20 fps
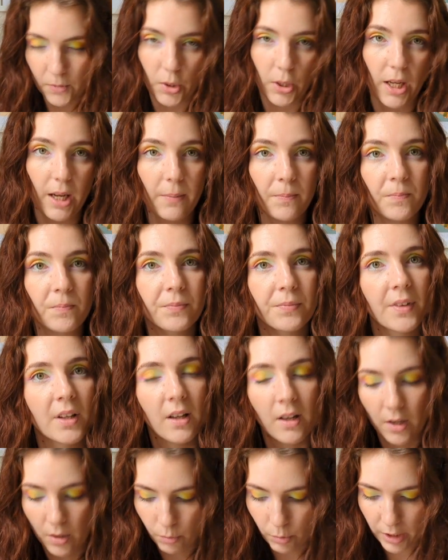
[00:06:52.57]
Oh yeah,
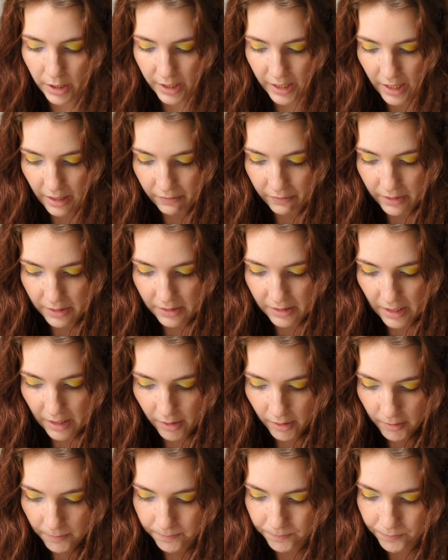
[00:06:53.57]
while I have this
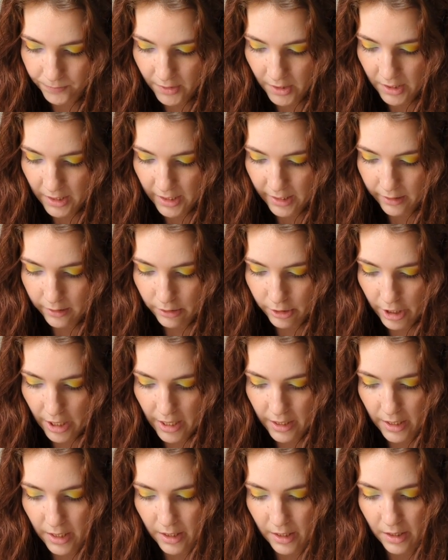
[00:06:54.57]
out. The next
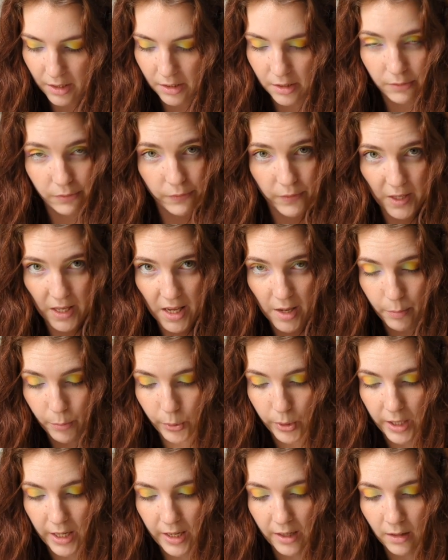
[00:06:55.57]
shade is Figgy
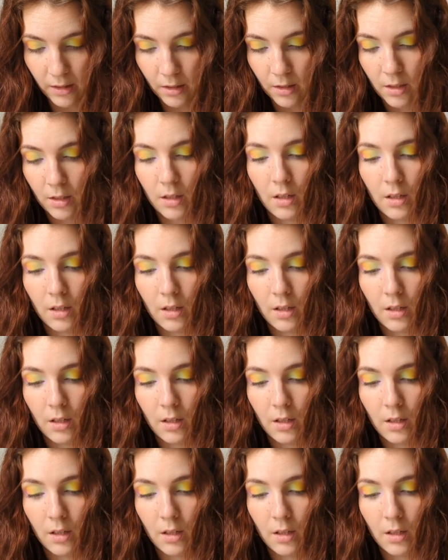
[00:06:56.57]
Pudding,